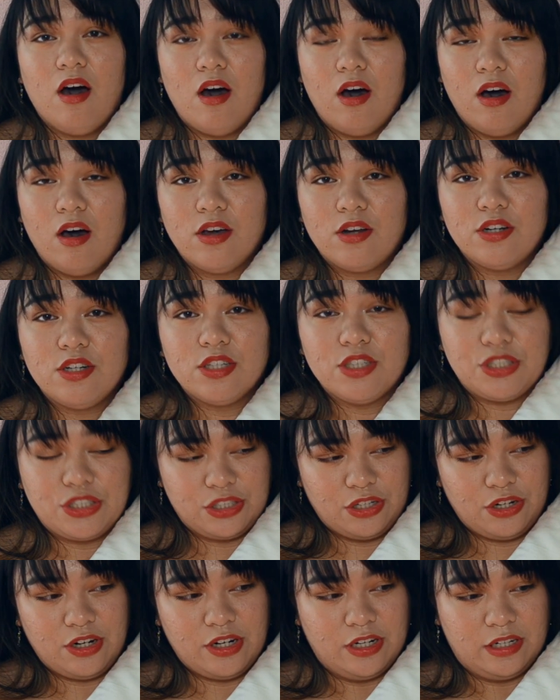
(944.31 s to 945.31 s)
on her
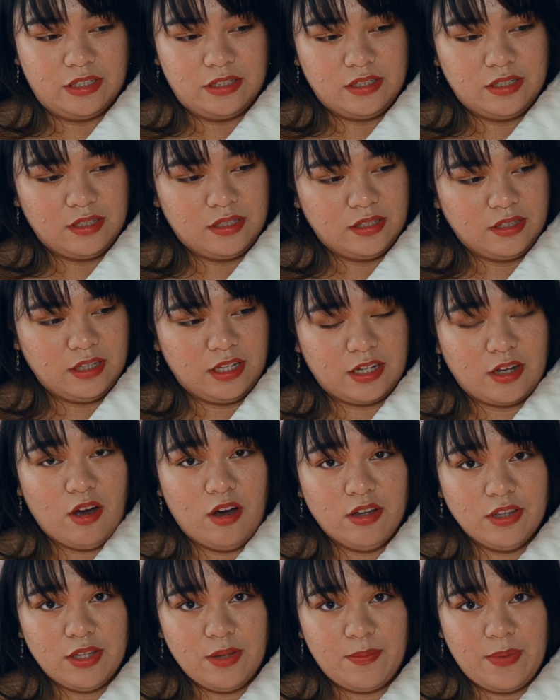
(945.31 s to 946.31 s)
shirt, like
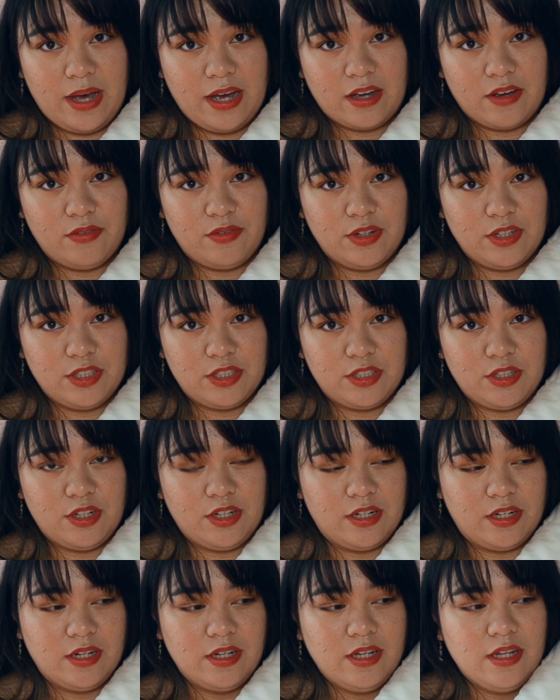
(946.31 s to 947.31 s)
on the back of her
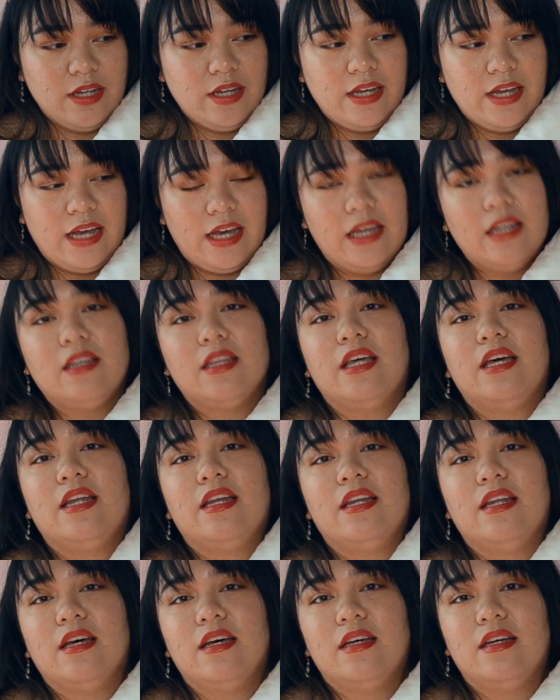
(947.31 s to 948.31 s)
shirt. And
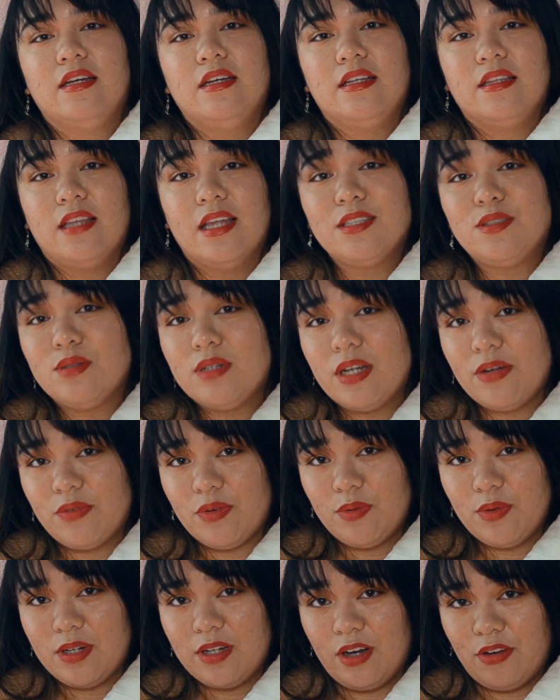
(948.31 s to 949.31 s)
then that's when
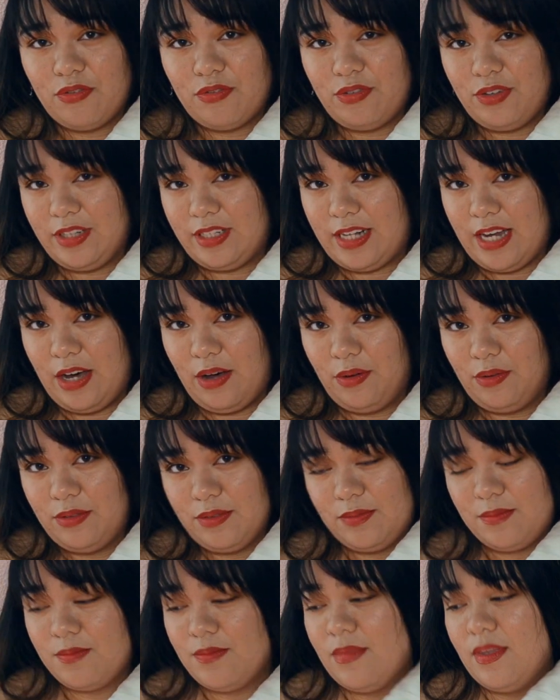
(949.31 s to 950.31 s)
everyone got freaked out.
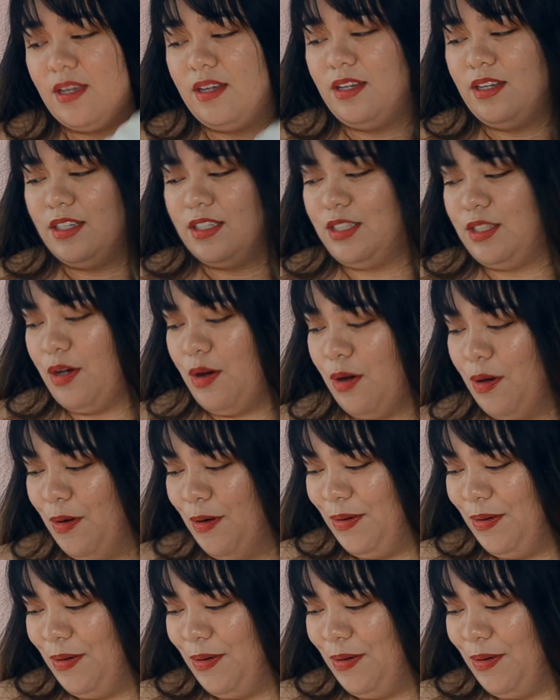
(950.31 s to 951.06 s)
So